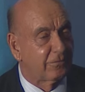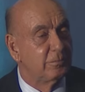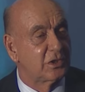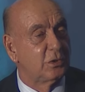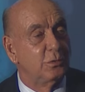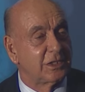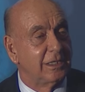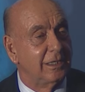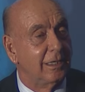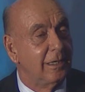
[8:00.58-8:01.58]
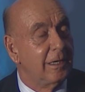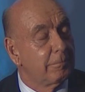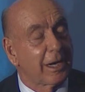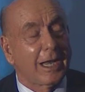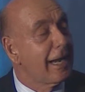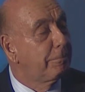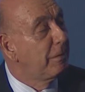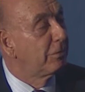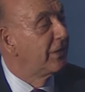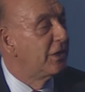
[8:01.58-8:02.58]
from Susan. But a lot of
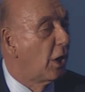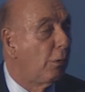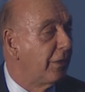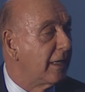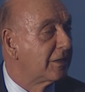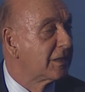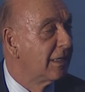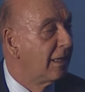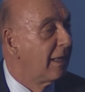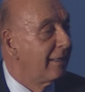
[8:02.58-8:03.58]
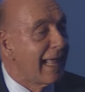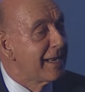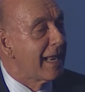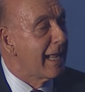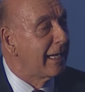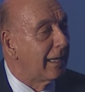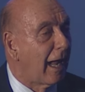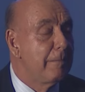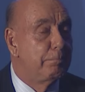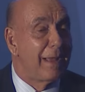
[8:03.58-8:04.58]
people didn't know this. That night,
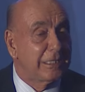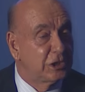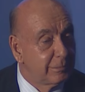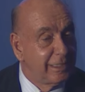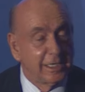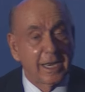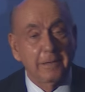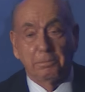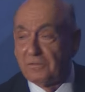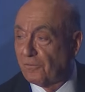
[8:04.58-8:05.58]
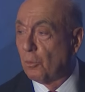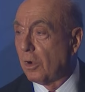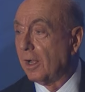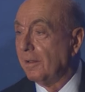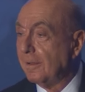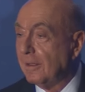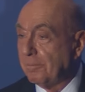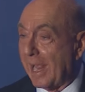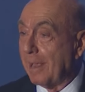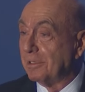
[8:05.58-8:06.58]
I begged Jimmy the night before.
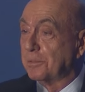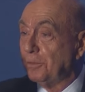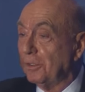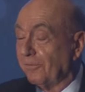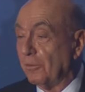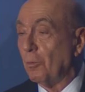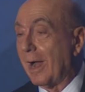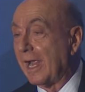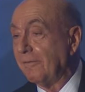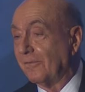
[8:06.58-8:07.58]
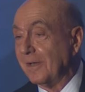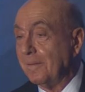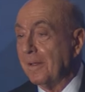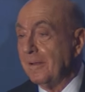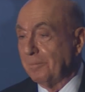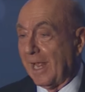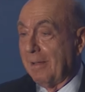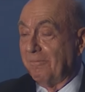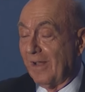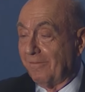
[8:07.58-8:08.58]
Pam, his beautiful wife, and
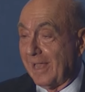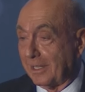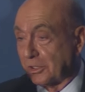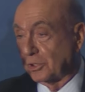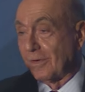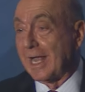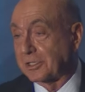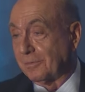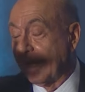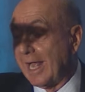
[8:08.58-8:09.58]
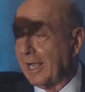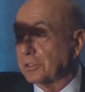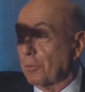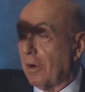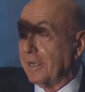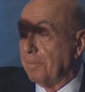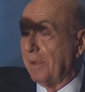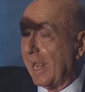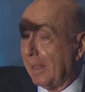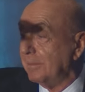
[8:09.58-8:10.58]
Pam Valvano Strasser in the house. Where are you,
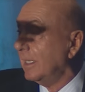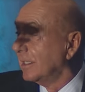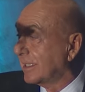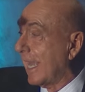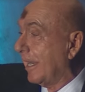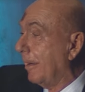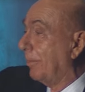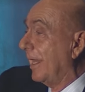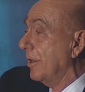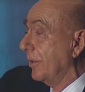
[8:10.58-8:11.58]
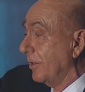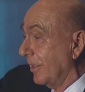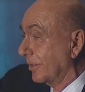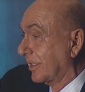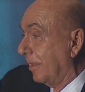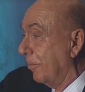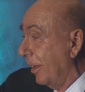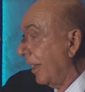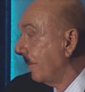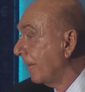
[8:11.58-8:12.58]
Pam? Stand up. I know you're here somewhere.